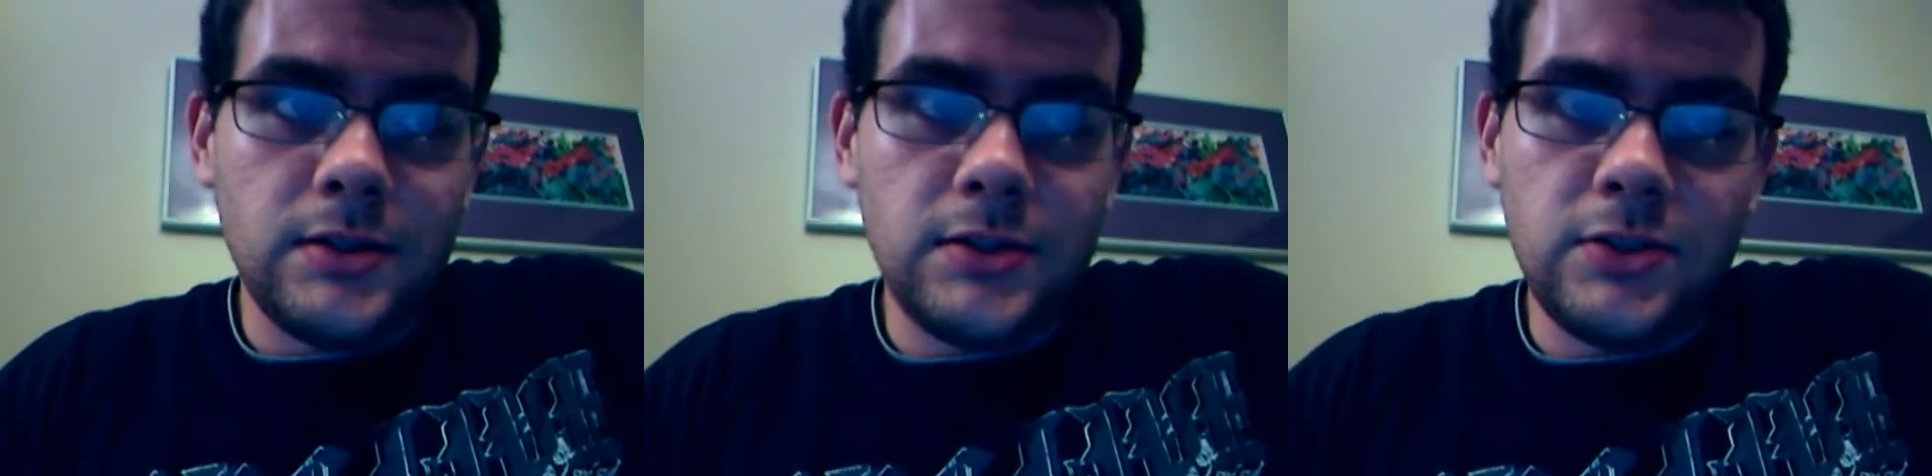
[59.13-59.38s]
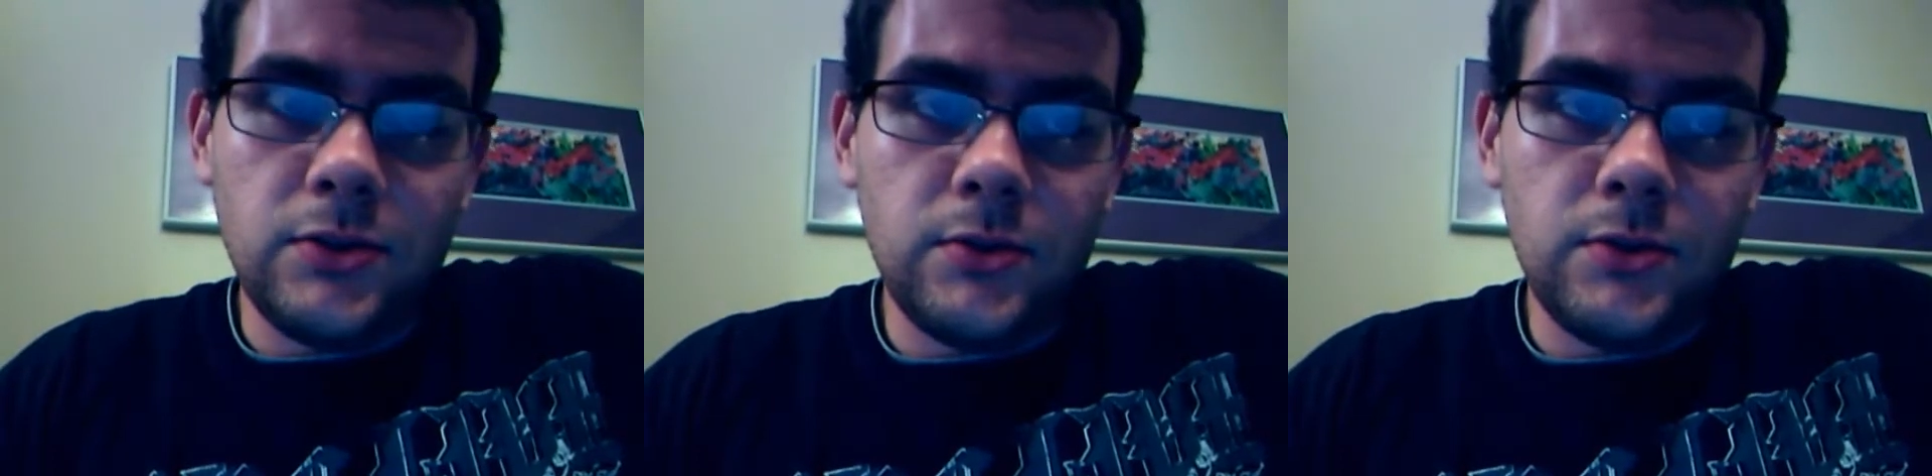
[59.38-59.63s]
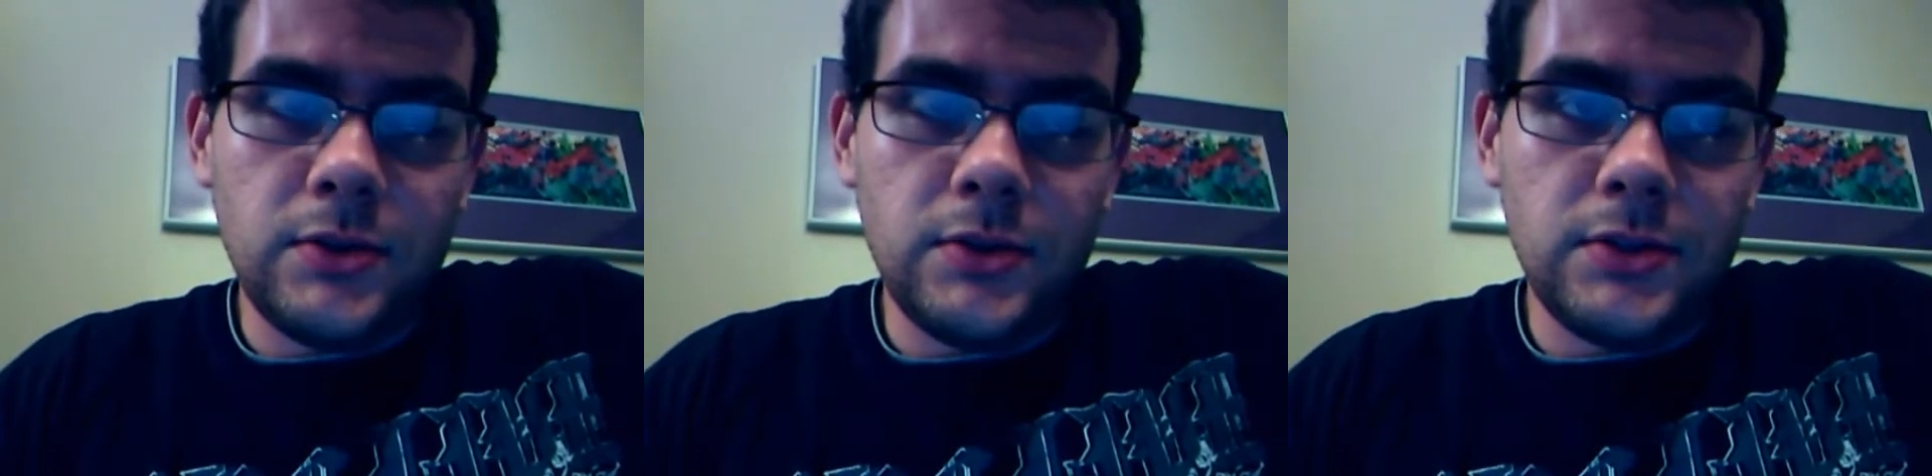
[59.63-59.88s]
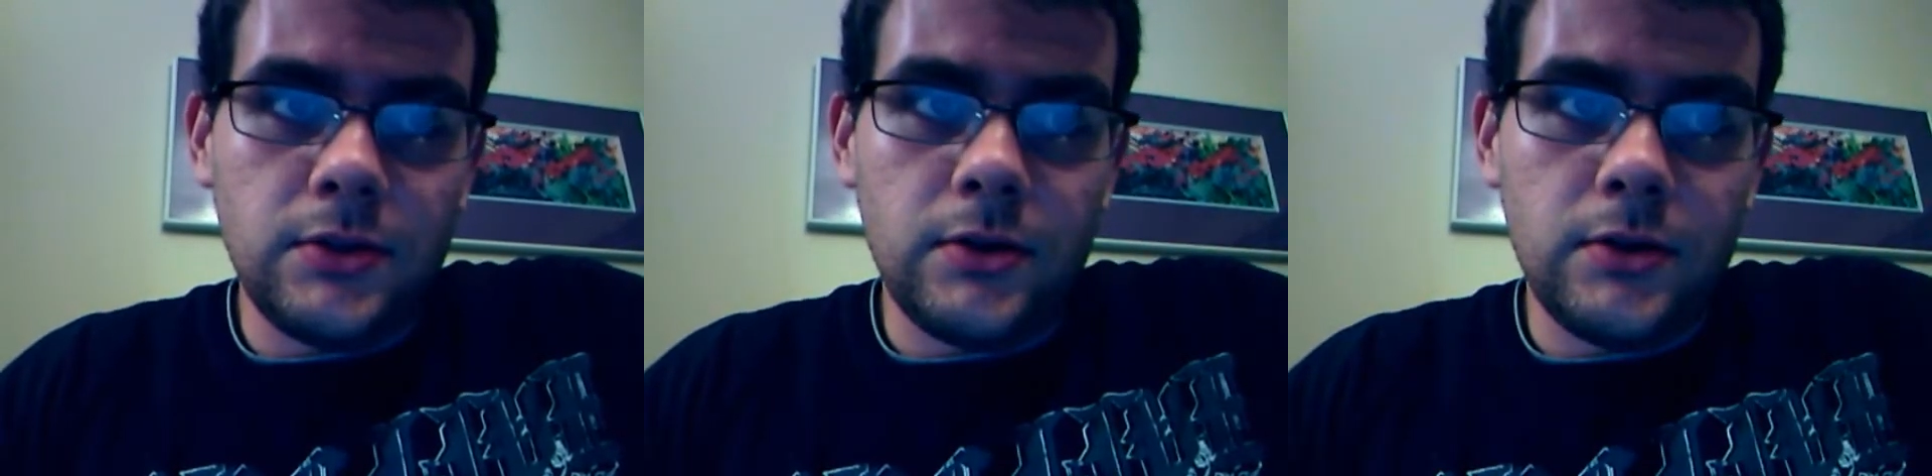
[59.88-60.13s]
as sewers
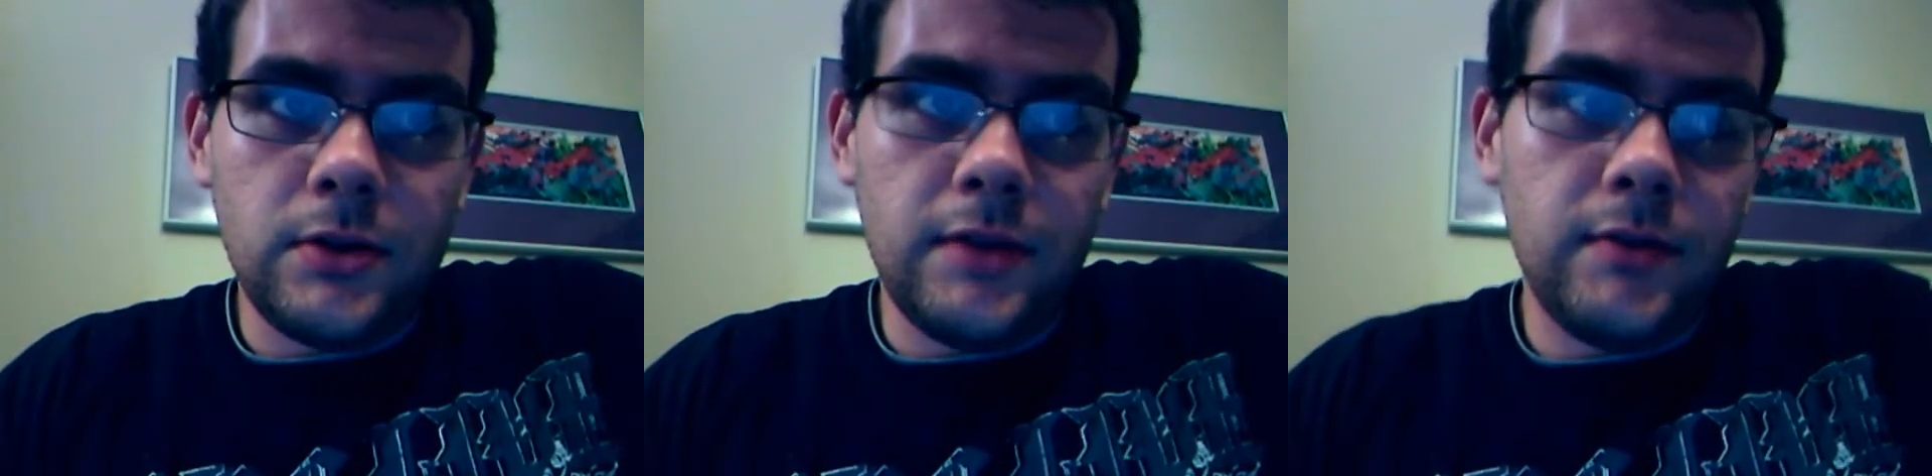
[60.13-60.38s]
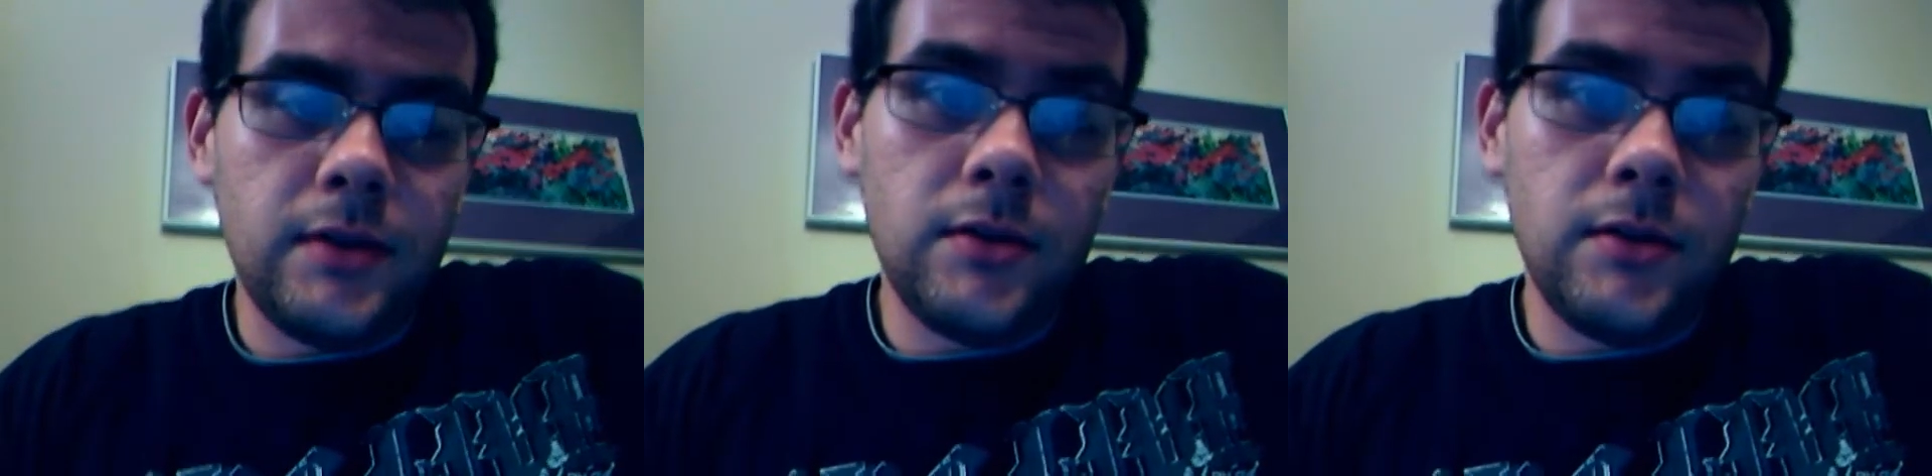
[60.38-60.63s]
or even